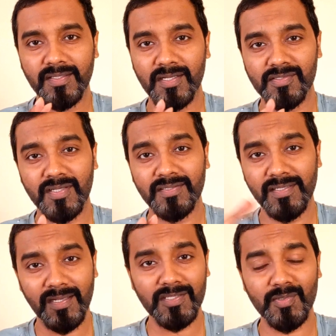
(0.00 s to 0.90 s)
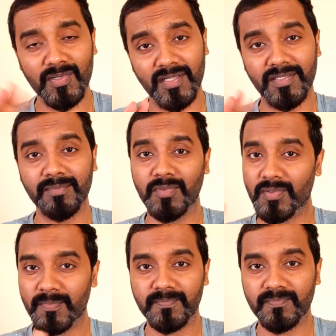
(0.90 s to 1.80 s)
there is nothing less or nothing
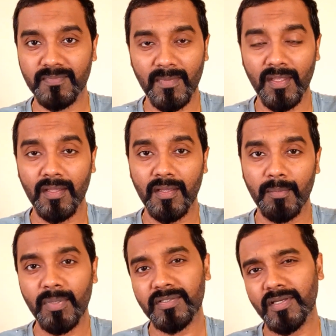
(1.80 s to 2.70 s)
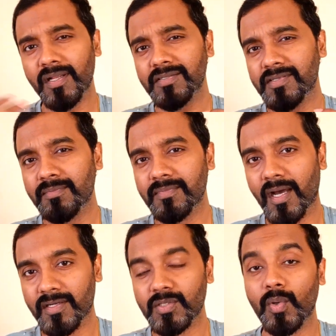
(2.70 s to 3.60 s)
more but there are some
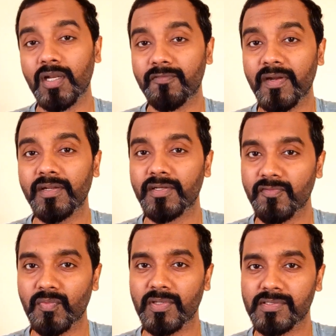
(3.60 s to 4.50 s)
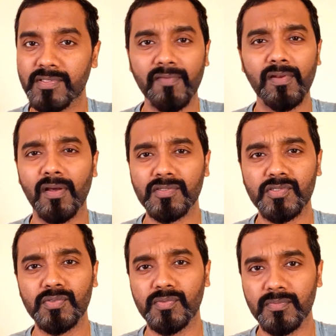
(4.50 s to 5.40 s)
underqualified interviewers they will
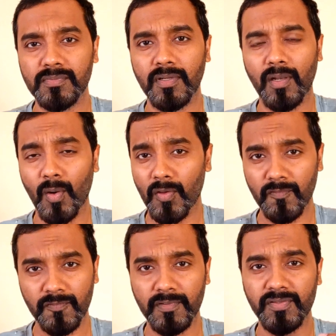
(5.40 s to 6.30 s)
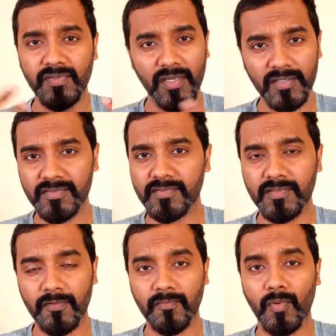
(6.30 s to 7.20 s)
ask you a lot of theories
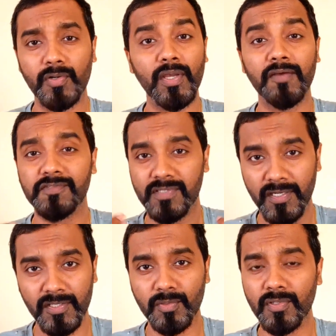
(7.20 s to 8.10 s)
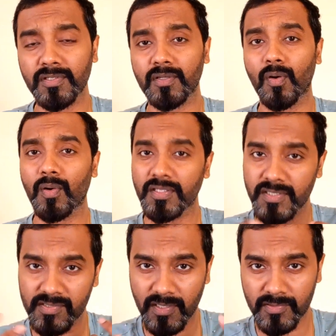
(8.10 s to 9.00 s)
what you have studied during the
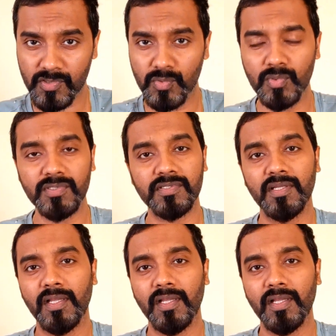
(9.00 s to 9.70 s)
colleges and schools